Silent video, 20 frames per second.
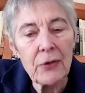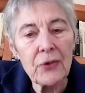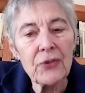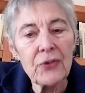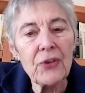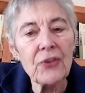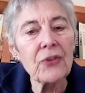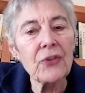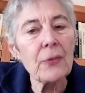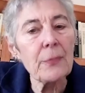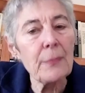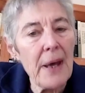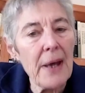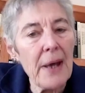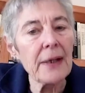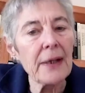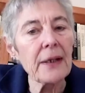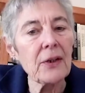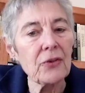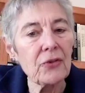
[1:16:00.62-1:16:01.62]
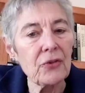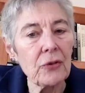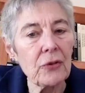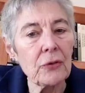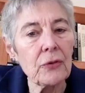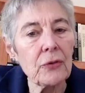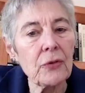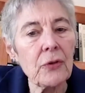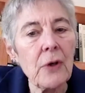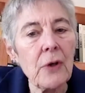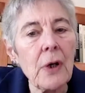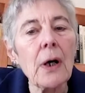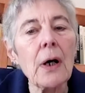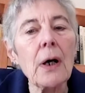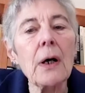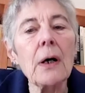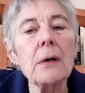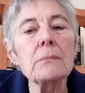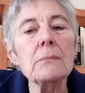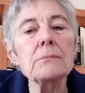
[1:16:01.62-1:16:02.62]
or systematic issues,
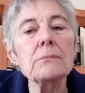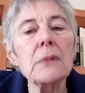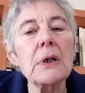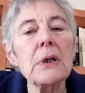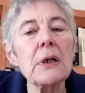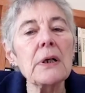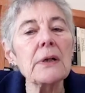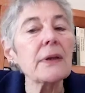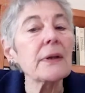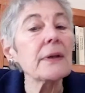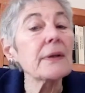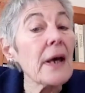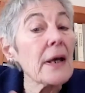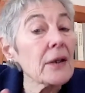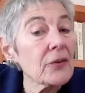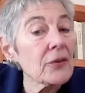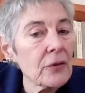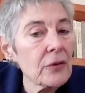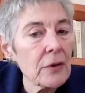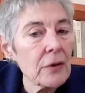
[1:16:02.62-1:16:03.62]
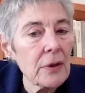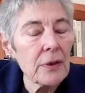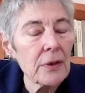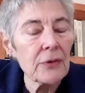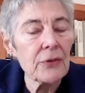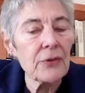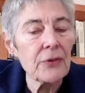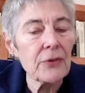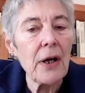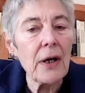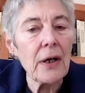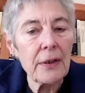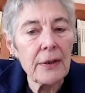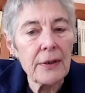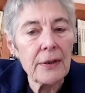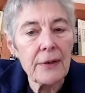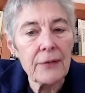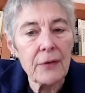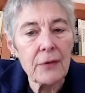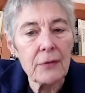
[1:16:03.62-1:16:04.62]
then that is an
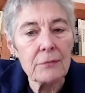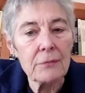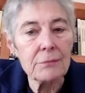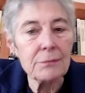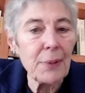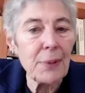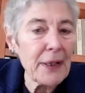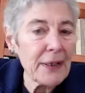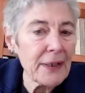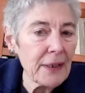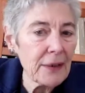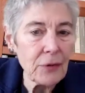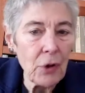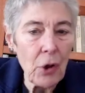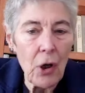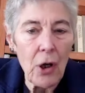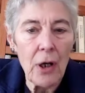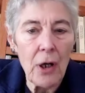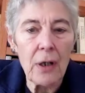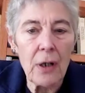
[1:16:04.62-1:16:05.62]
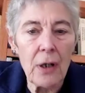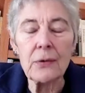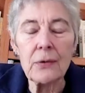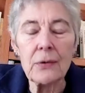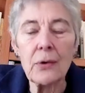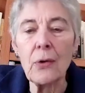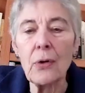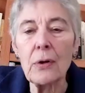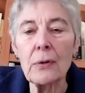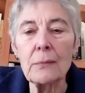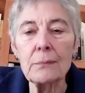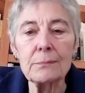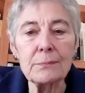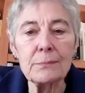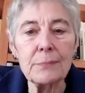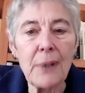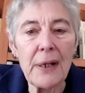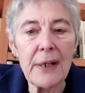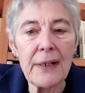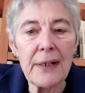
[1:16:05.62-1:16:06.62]
entirely different body of law or
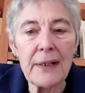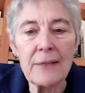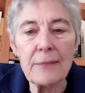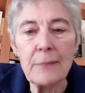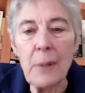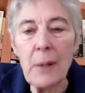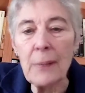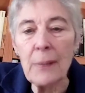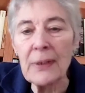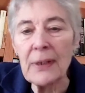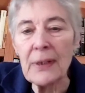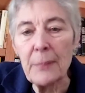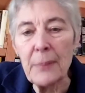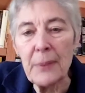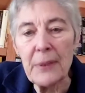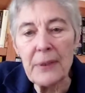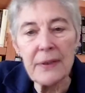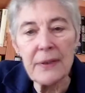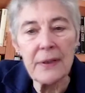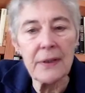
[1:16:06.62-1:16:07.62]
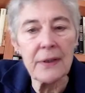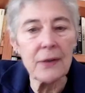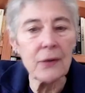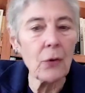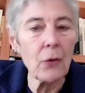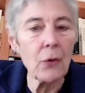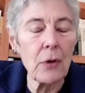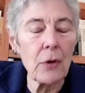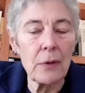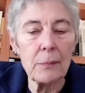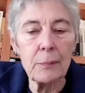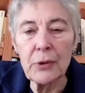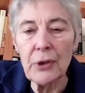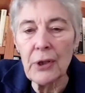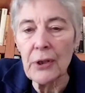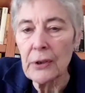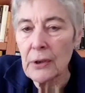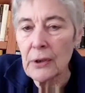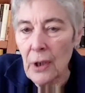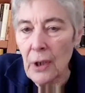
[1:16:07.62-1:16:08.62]
body of public opinion or
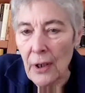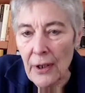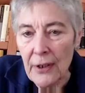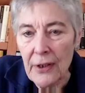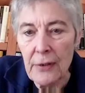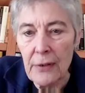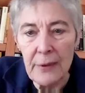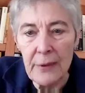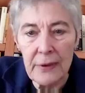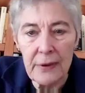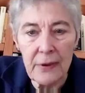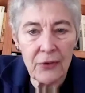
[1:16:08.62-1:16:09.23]
political argument,